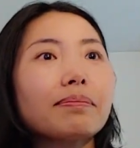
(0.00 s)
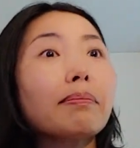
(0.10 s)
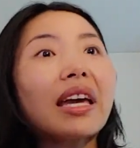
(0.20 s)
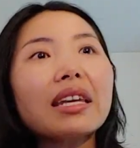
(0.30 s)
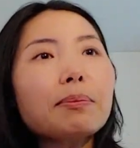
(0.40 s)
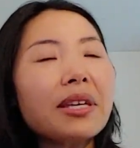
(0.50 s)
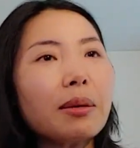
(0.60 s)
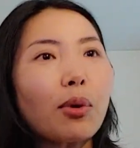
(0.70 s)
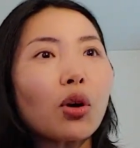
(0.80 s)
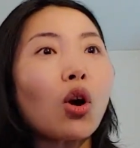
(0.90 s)
Many
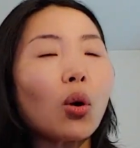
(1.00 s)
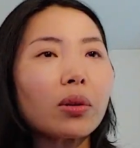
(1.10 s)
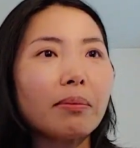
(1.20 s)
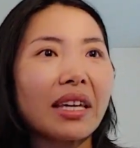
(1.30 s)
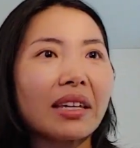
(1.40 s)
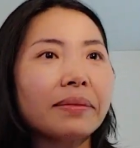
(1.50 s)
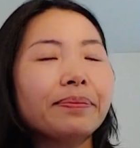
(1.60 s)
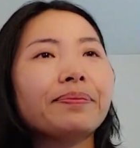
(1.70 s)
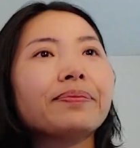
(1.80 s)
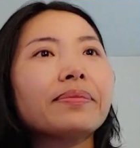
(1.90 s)
people called me
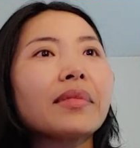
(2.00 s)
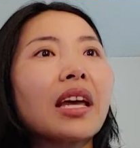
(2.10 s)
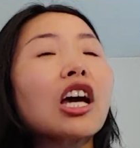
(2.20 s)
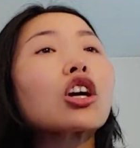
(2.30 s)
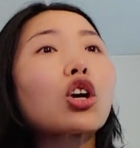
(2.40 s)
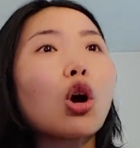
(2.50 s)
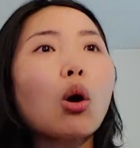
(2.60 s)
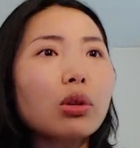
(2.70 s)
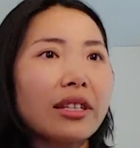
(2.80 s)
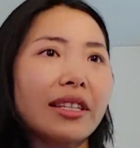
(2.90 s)

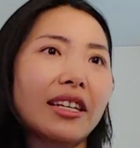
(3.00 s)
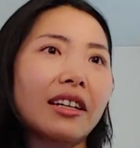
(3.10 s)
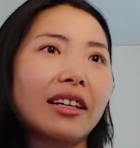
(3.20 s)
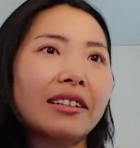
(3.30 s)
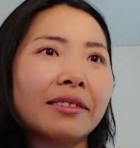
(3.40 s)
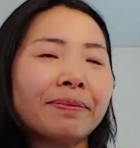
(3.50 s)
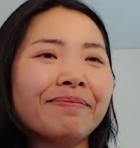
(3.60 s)
gold digger,